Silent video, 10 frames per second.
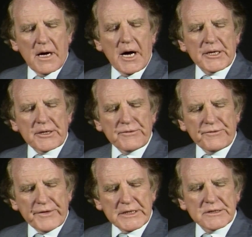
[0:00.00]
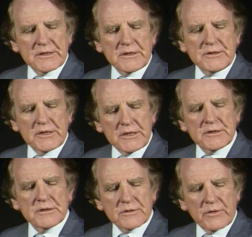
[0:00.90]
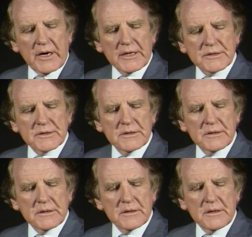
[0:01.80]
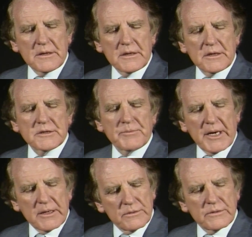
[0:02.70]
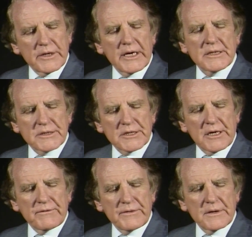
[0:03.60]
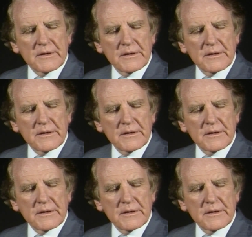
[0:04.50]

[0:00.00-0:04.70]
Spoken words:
I confess that Jesus Christ is my Lord and Savior.